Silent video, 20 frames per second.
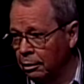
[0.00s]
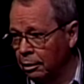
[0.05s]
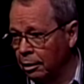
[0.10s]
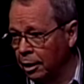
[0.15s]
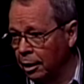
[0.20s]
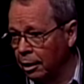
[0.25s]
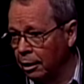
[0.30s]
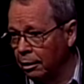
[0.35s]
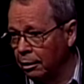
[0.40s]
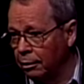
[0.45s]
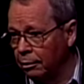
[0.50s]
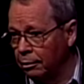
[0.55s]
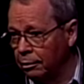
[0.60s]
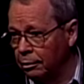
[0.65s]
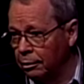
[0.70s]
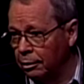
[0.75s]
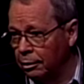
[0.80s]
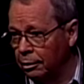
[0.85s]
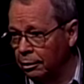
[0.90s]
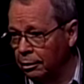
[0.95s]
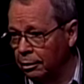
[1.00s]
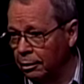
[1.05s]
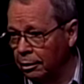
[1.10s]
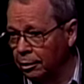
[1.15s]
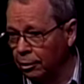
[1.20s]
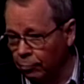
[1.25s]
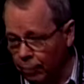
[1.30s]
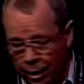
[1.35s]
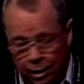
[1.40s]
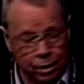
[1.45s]
uh, in
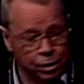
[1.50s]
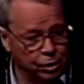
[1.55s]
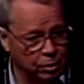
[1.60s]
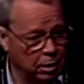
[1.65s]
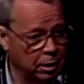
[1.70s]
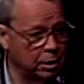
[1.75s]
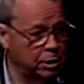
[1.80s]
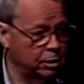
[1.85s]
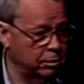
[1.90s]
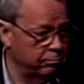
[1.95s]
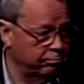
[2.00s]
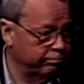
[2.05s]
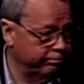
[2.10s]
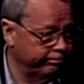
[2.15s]
the Renaissance,